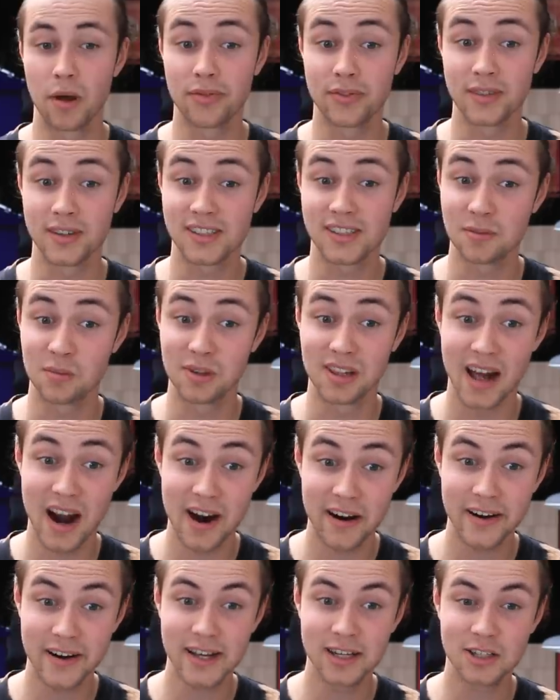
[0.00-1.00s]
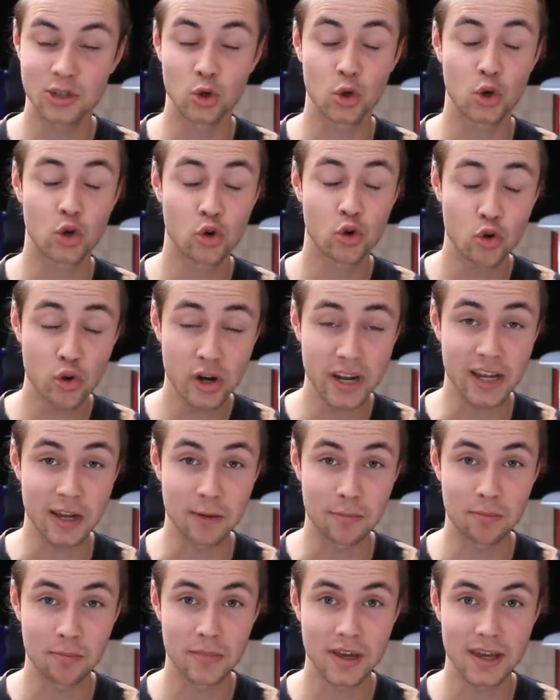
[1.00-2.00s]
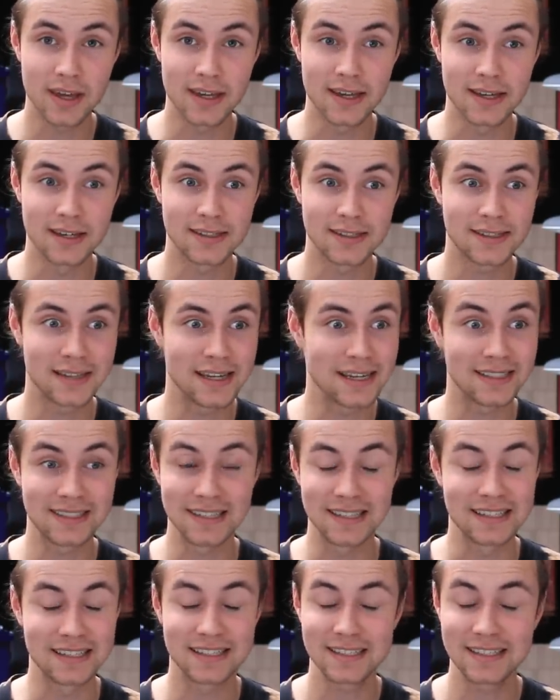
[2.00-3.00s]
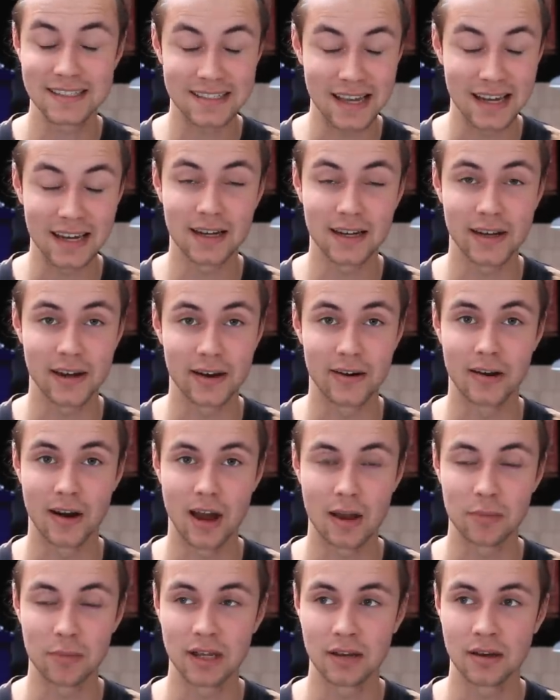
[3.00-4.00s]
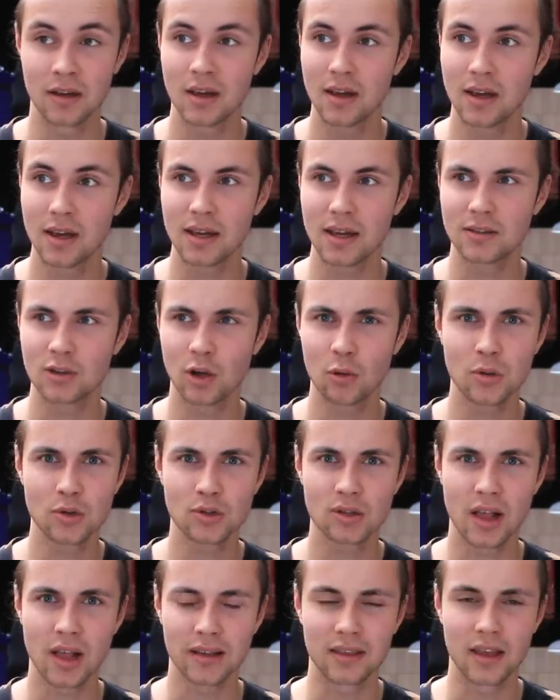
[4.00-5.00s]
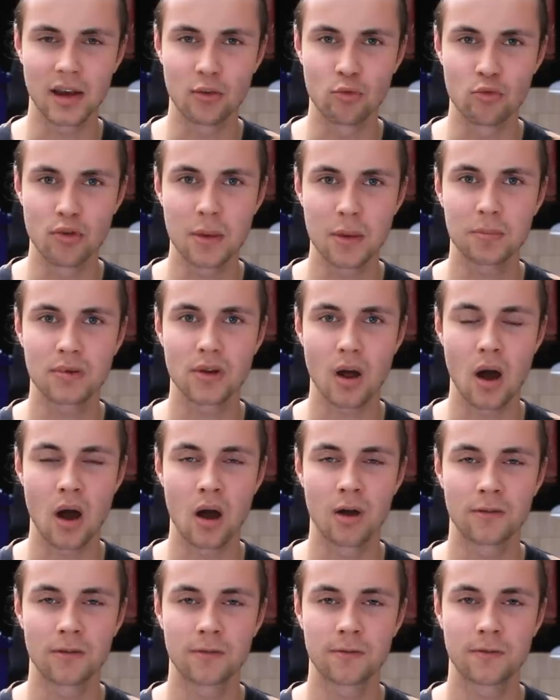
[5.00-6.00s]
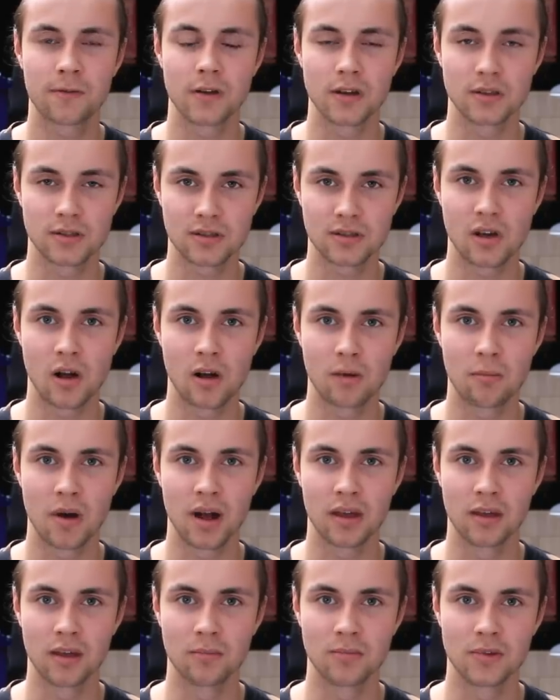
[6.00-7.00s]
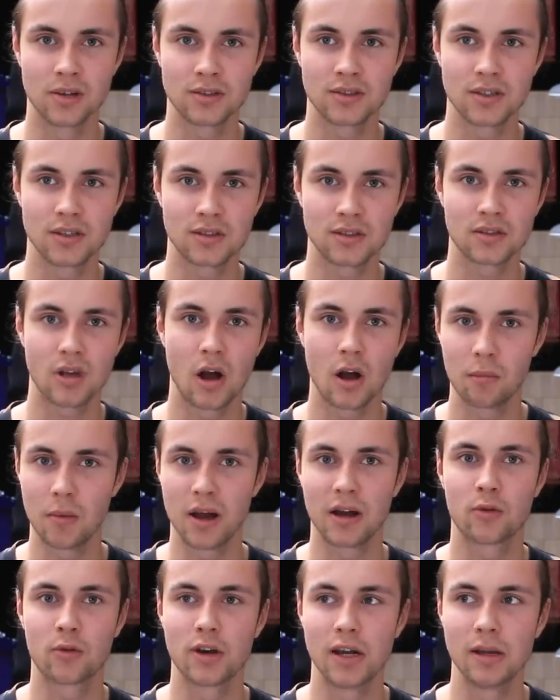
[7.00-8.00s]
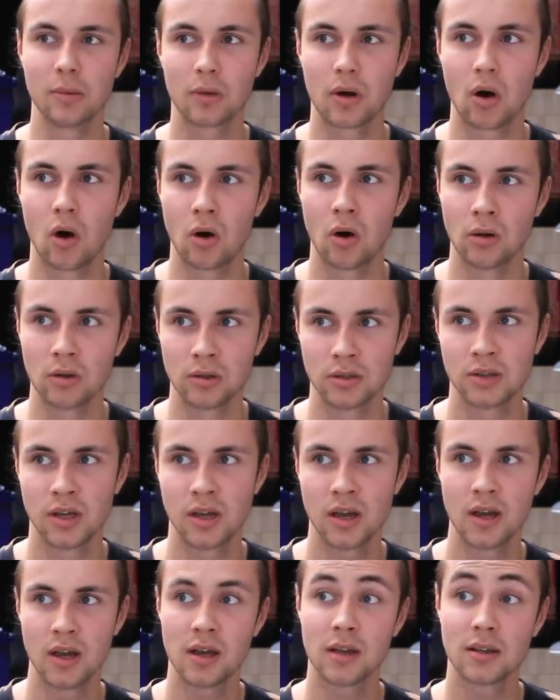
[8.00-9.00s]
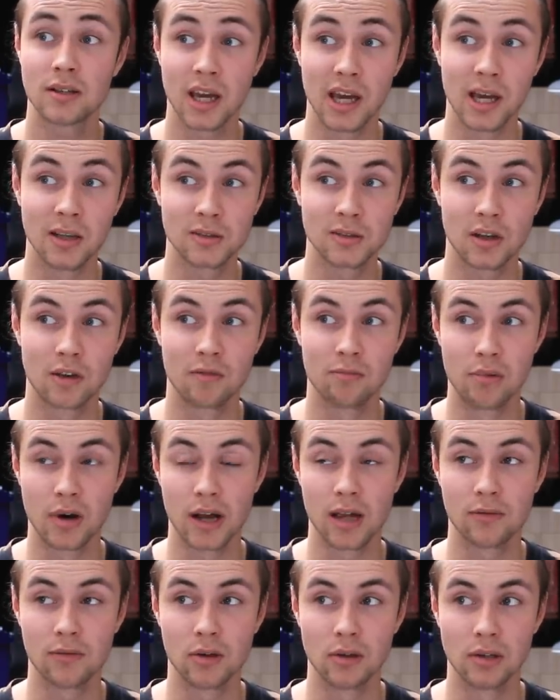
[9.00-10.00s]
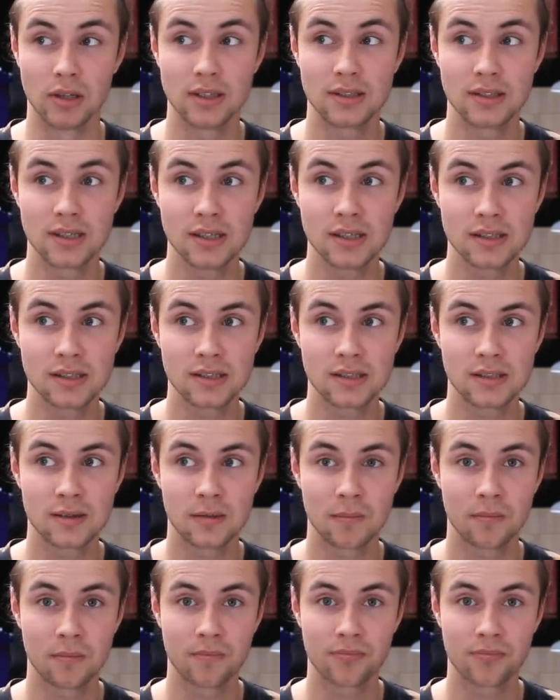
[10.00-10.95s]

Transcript: But the similarity to Cream is insane here. I mean, it's almost like they ripped off a song by them. There's this song by Cream called Tales of Brave Ulysses,